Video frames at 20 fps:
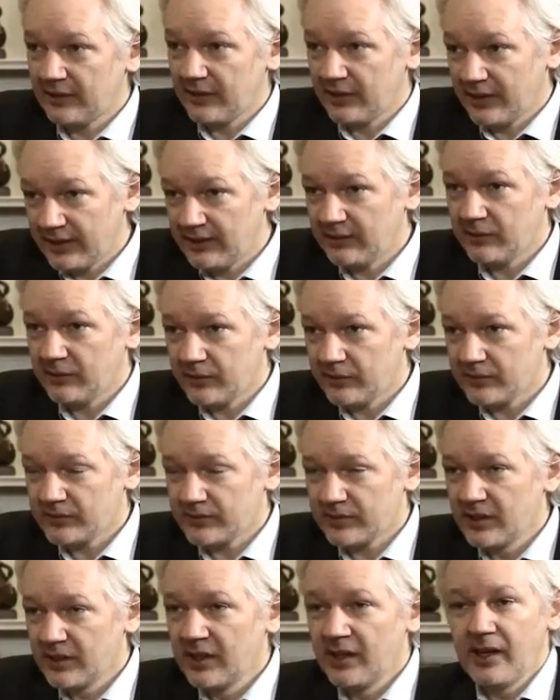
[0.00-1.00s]
he
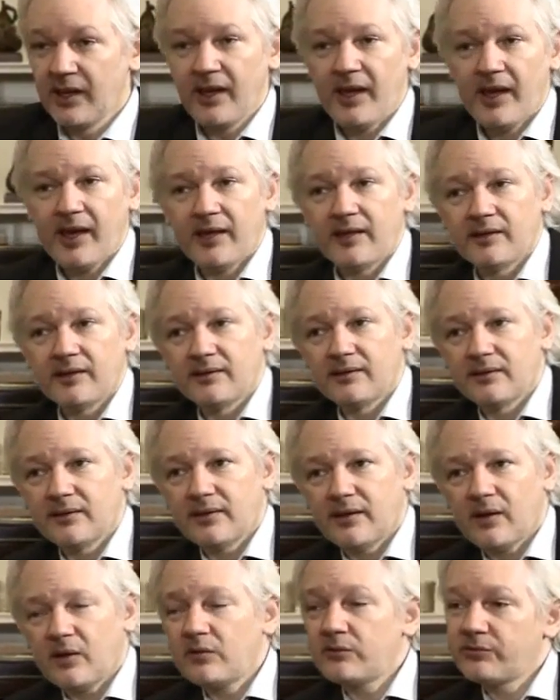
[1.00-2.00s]
knows. And
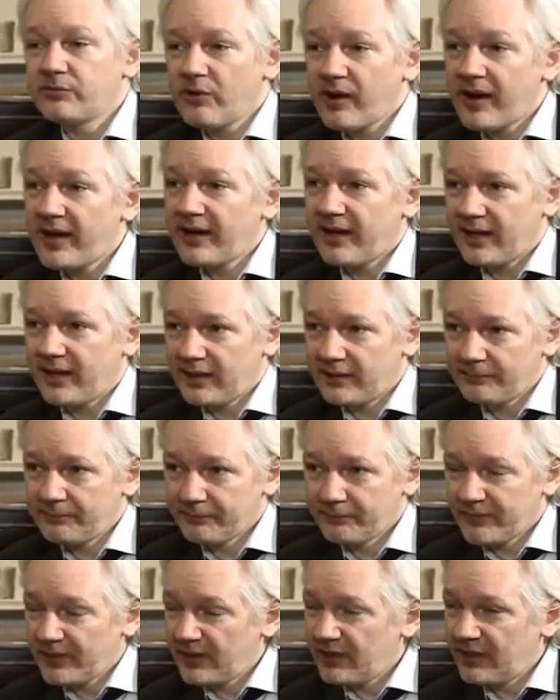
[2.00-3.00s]
on Friday,
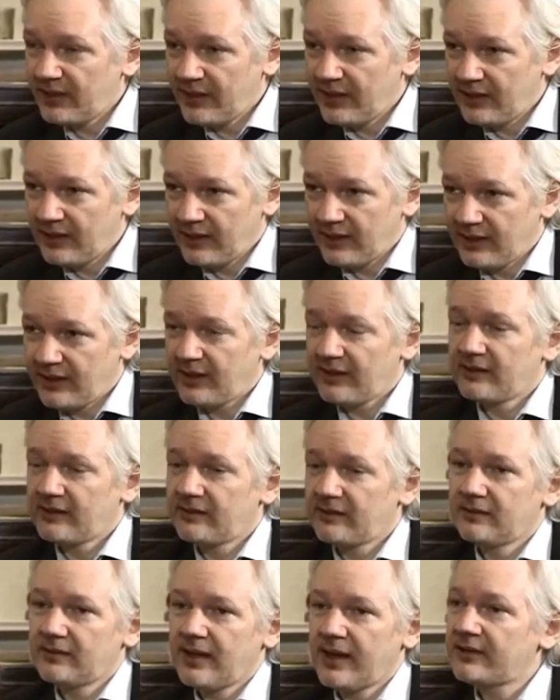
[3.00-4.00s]
he
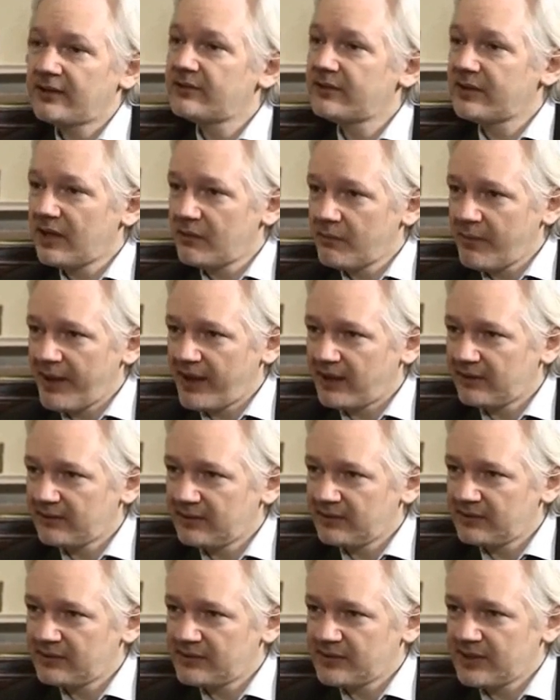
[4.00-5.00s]
had to come
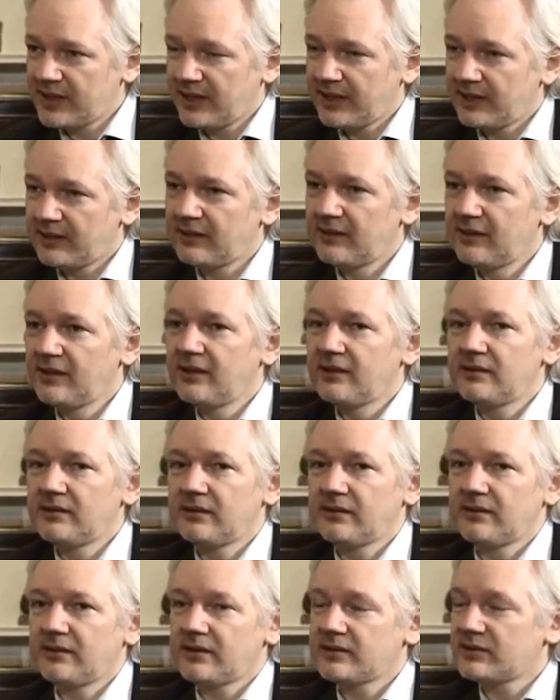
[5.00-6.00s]
out and say
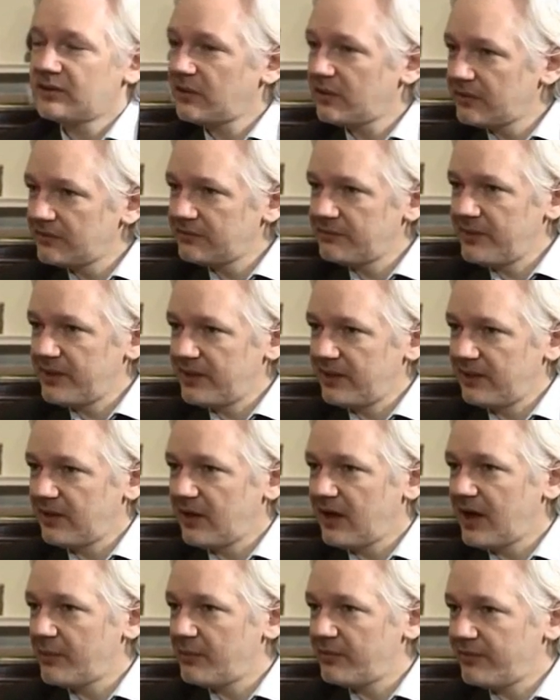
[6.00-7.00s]
that there's a lot of
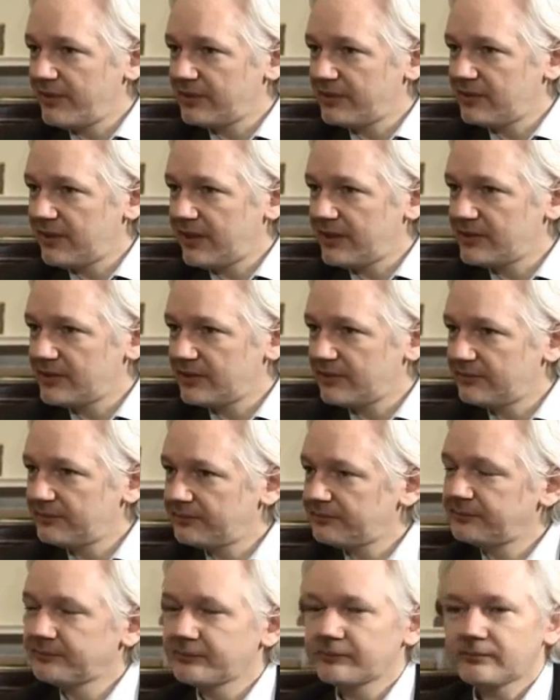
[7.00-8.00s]
media
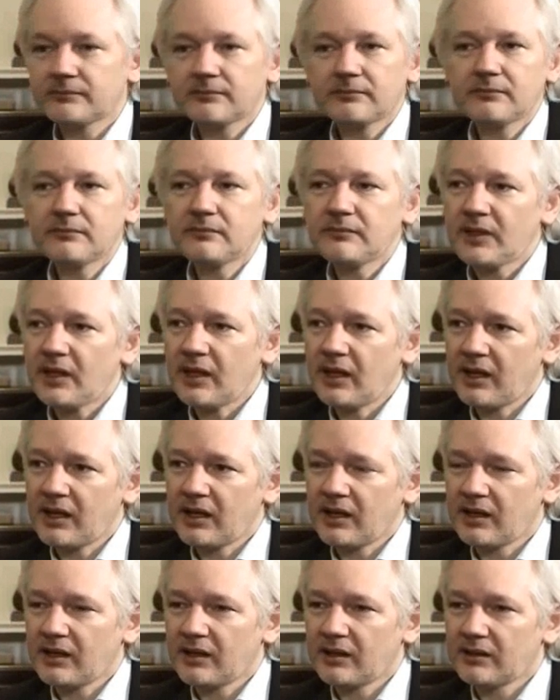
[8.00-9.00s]
hyperventilation,
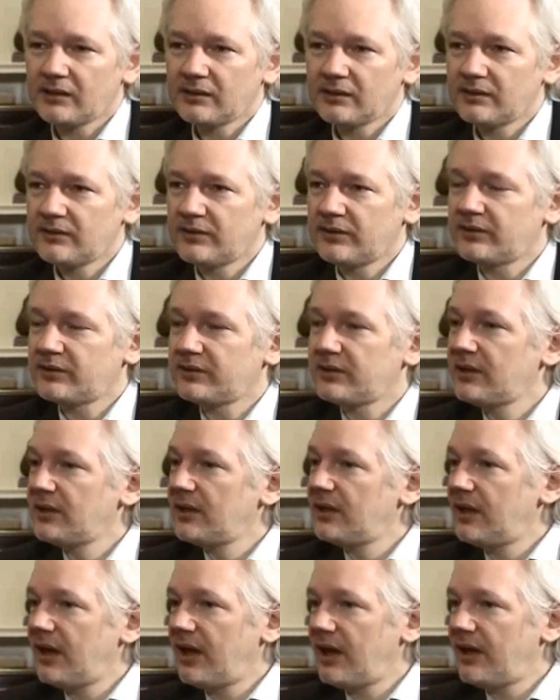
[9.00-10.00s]
that